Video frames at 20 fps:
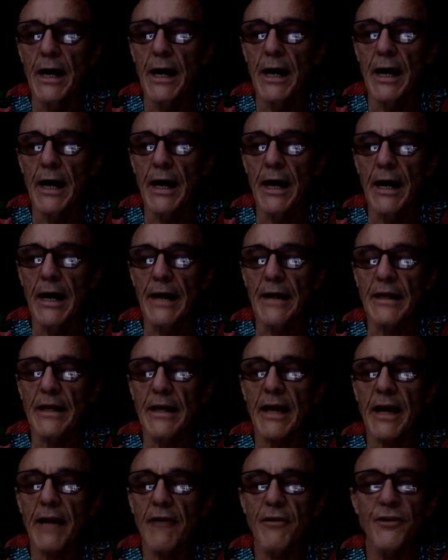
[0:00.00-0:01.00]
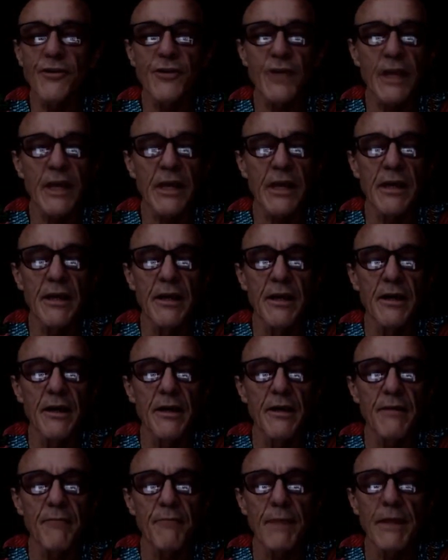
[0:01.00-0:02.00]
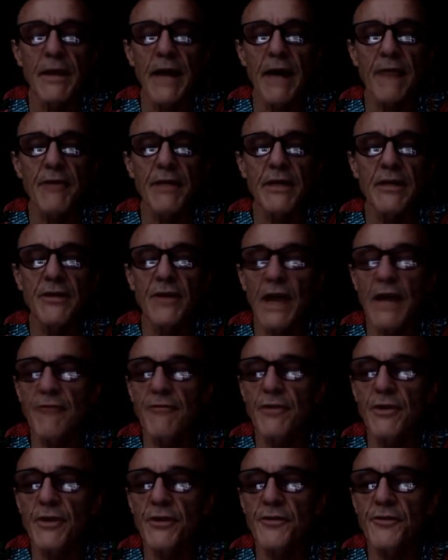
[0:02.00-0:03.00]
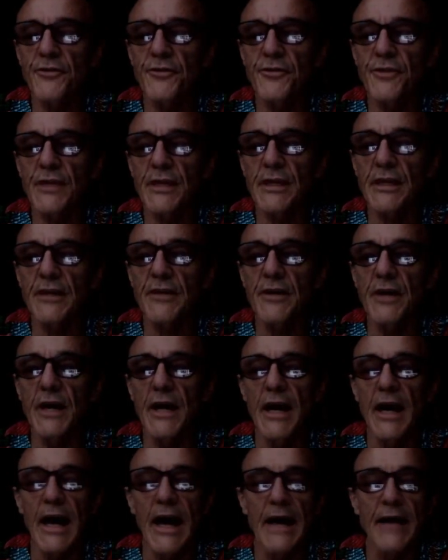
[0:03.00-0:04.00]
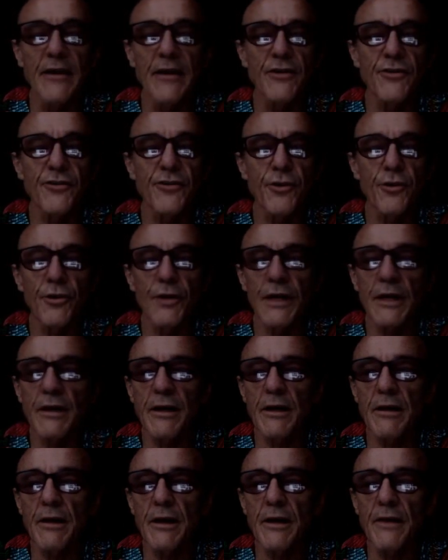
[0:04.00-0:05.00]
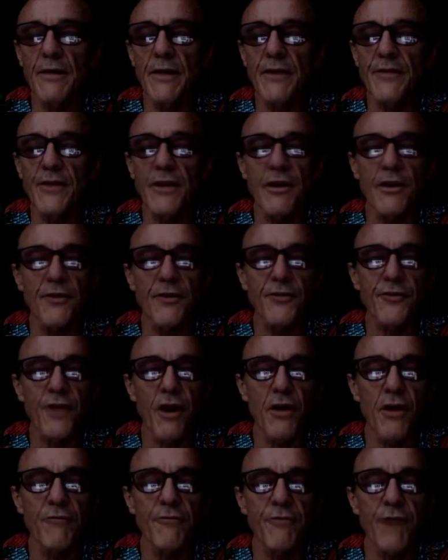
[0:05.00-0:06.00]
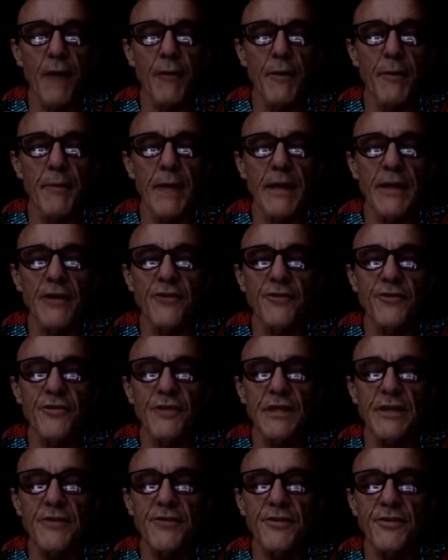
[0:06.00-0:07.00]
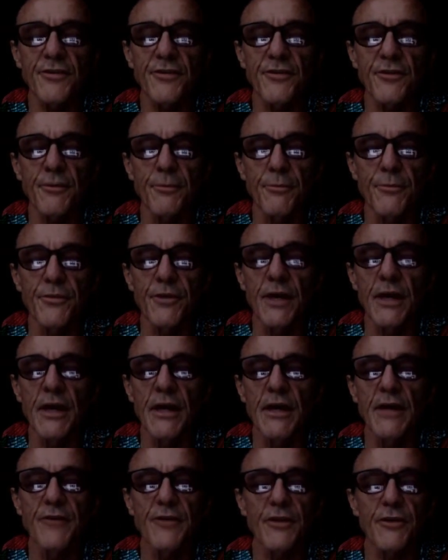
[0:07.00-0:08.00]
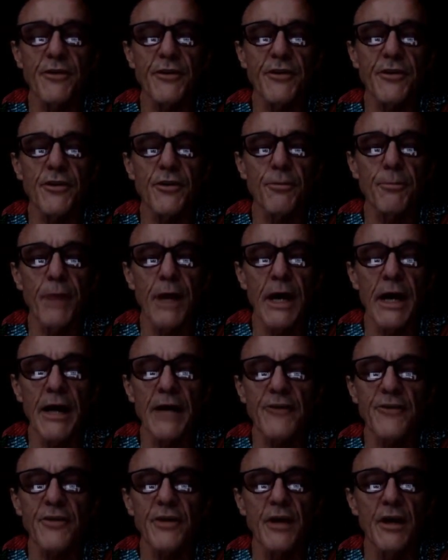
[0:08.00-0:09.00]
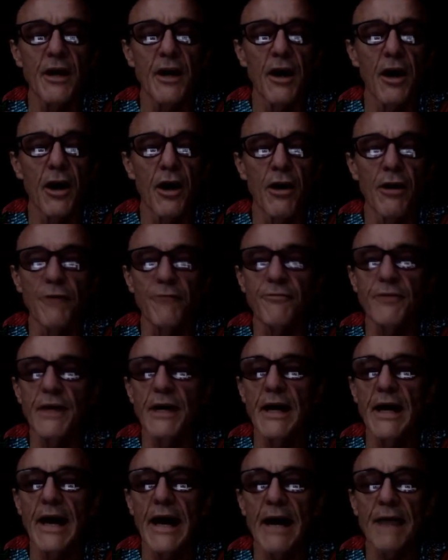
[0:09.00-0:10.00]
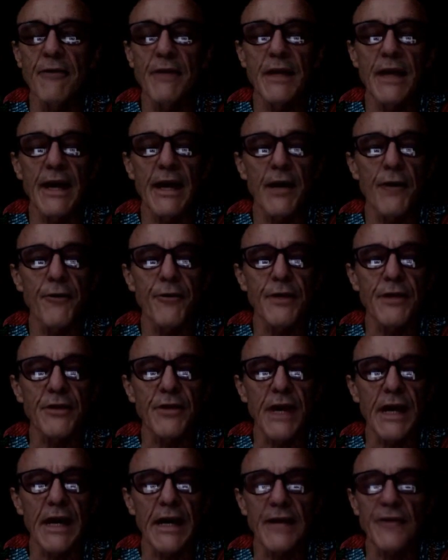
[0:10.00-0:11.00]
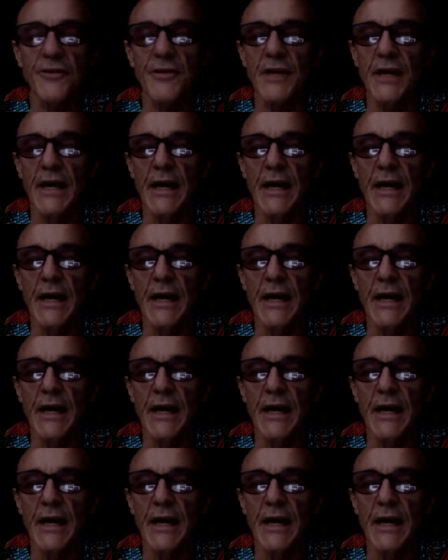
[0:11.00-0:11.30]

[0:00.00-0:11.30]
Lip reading: And encouraging having diverse seed and ensuring that there are strong farmer-managed seed systems is a critical part of having a healthy diet.